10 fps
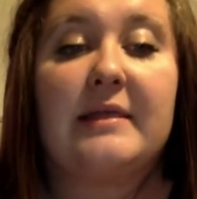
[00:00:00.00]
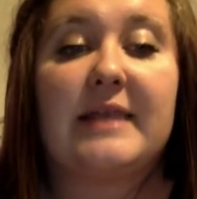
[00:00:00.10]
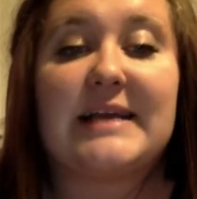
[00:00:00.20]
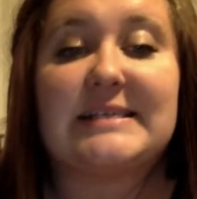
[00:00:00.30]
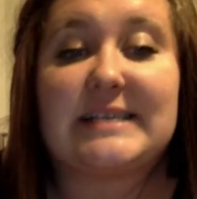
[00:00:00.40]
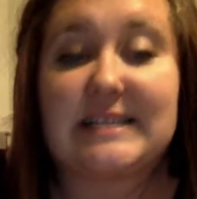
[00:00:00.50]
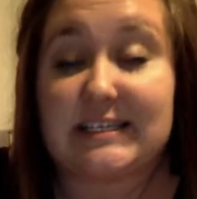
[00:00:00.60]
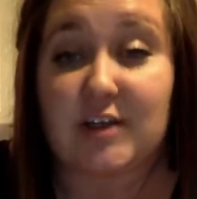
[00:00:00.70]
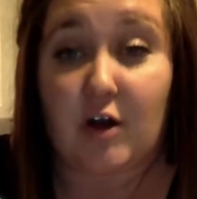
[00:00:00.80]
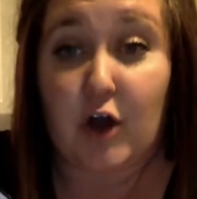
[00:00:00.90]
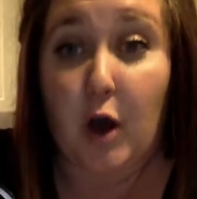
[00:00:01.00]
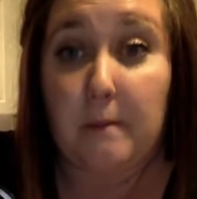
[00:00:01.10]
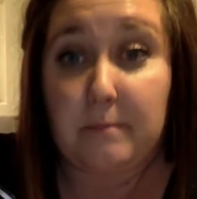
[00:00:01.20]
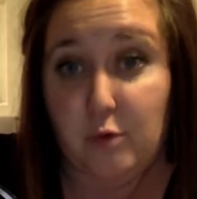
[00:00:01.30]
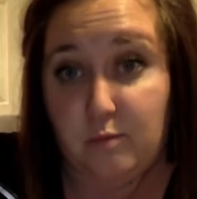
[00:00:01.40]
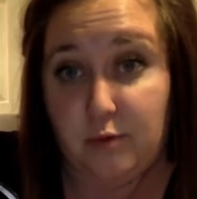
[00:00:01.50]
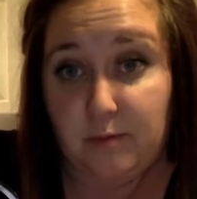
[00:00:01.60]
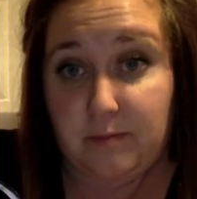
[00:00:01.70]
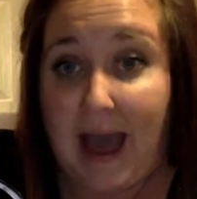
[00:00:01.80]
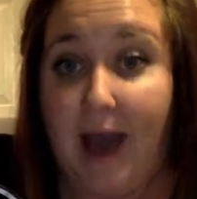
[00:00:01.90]
they sing this song called Boom
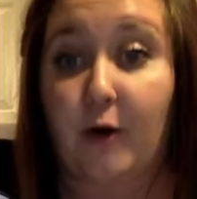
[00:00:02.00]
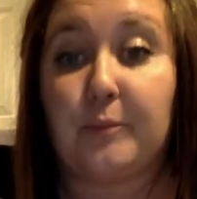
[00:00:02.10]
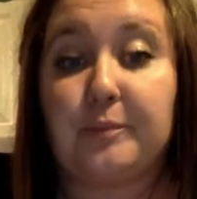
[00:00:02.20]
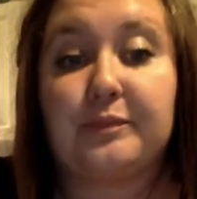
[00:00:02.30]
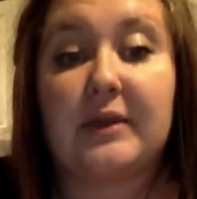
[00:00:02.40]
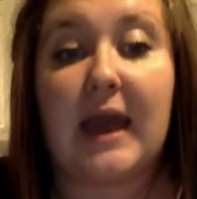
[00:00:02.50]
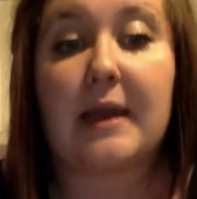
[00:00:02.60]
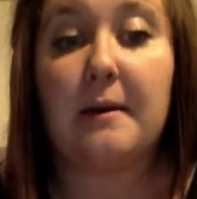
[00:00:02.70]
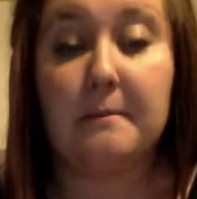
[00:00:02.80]
Boom Pow. Okay,